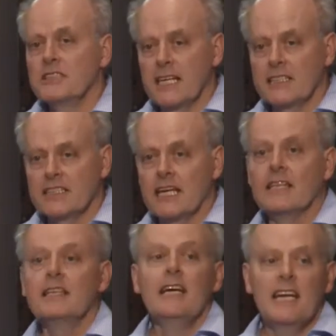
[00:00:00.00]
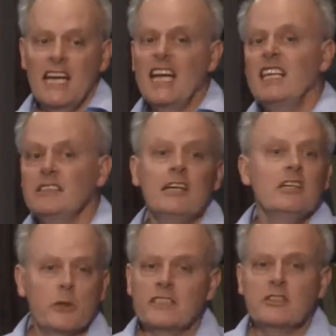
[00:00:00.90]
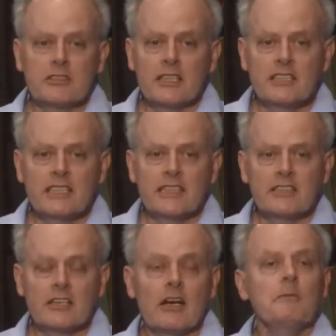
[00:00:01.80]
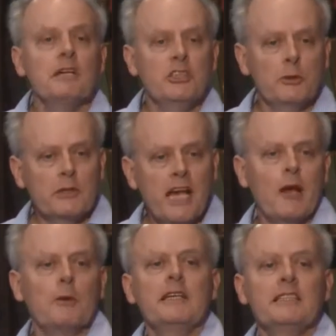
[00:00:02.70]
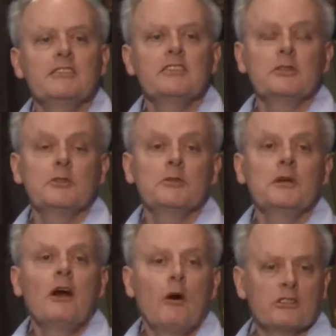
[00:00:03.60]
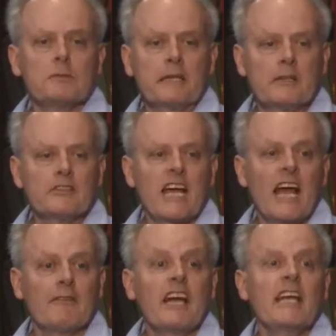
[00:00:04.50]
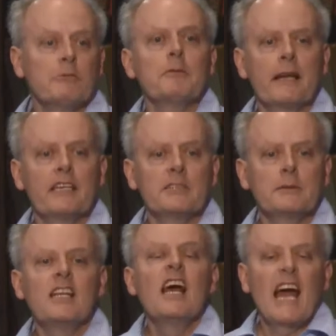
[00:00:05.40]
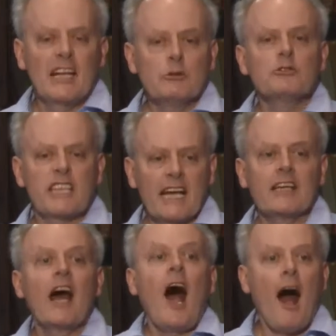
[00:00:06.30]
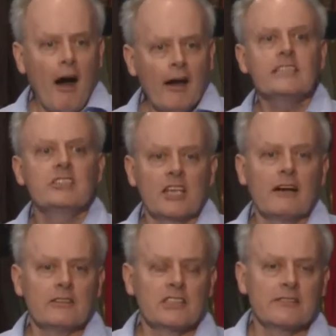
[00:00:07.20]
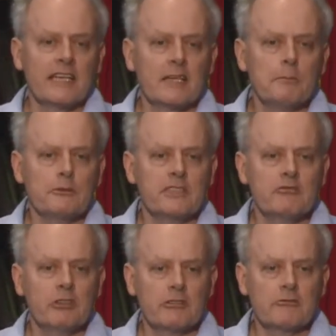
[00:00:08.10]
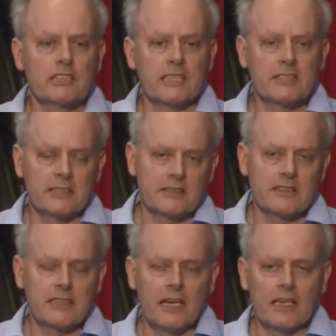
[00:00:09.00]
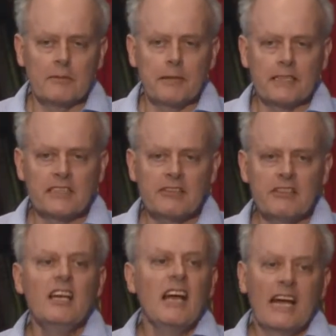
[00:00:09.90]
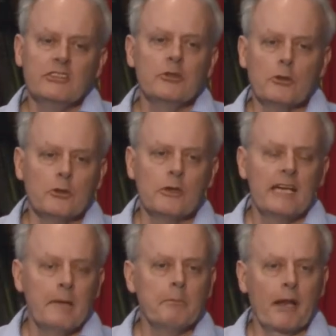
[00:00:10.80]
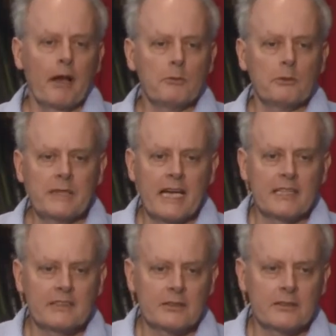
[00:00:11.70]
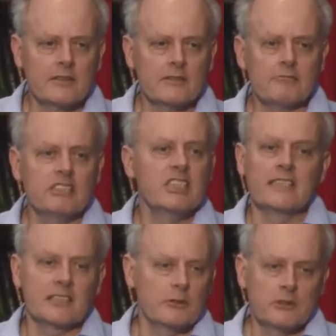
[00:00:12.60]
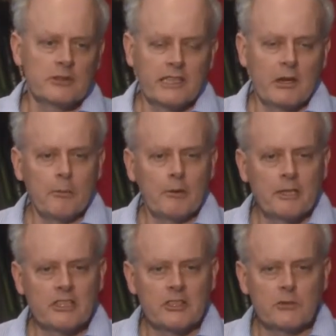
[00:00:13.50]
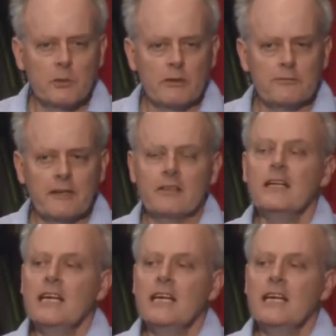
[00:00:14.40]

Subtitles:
which says that in 20 or 30 years' time, you'll go into hospital to have a hip replacement and you'll stand a high chance of getting a multi-drug resistant bacteria, and your implant will get sort of rejected, or the operation will fail.